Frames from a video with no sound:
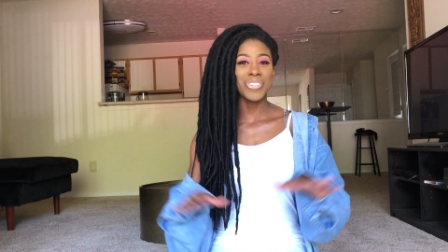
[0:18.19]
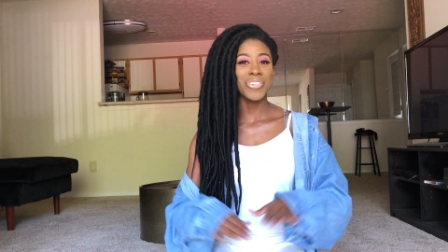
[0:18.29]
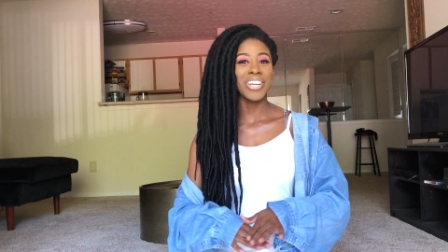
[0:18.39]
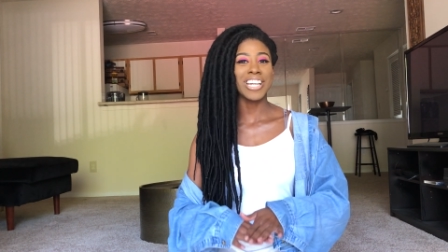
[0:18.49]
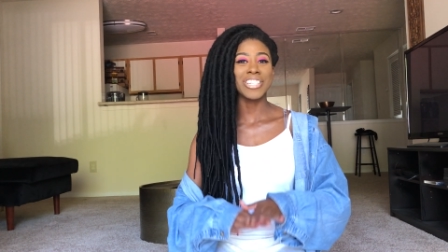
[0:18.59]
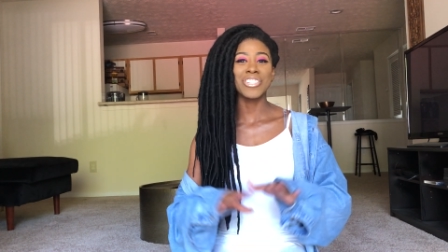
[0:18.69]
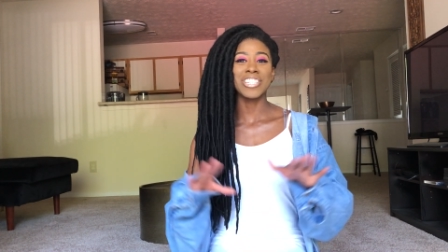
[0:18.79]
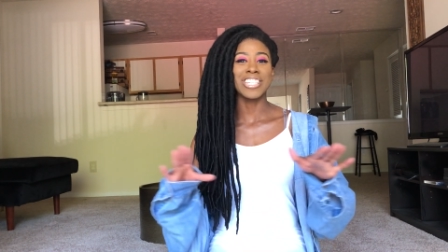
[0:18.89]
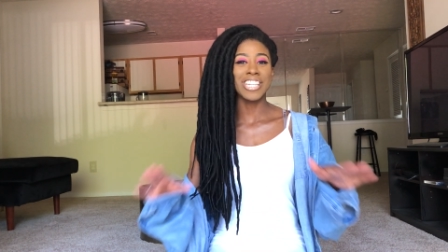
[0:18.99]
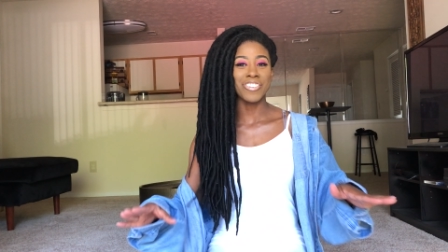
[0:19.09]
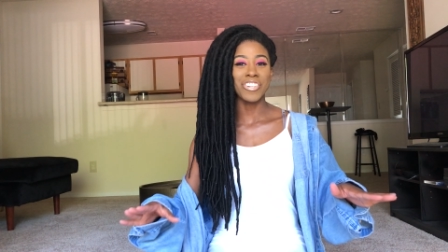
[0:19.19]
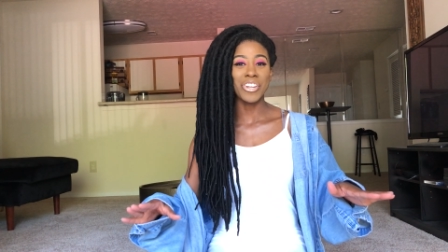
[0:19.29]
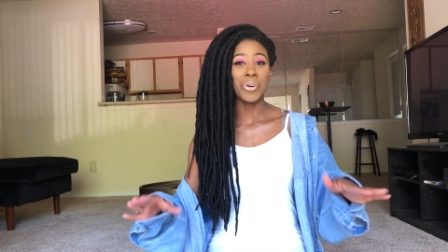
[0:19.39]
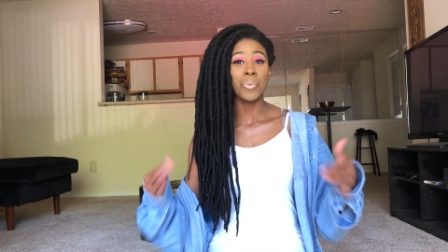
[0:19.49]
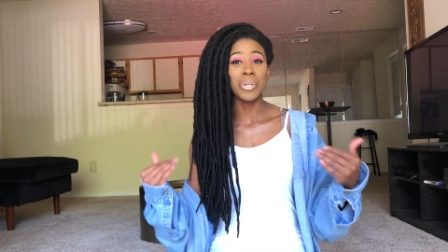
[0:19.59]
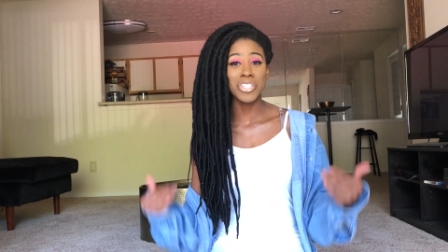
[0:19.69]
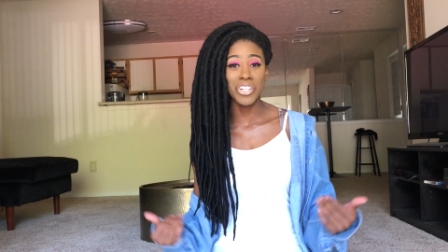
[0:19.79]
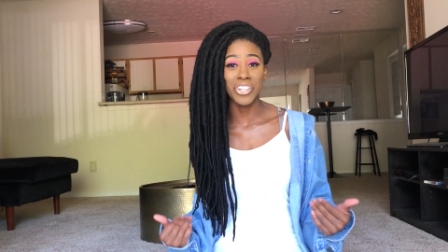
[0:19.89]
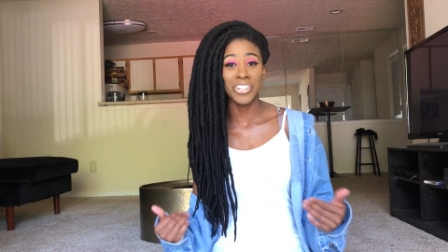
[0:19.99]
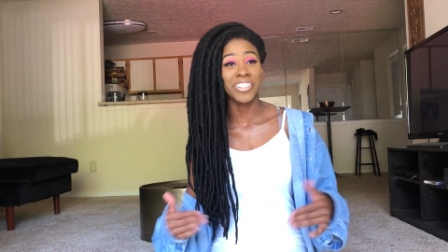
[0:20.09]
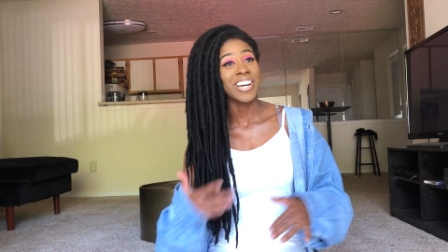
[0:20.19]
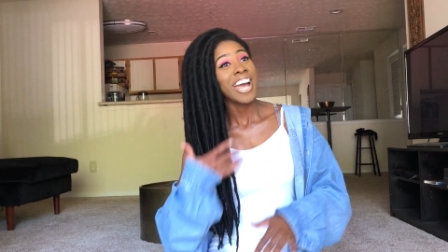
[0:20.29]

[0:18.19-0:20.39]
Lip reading: to it because you just never know with your girl.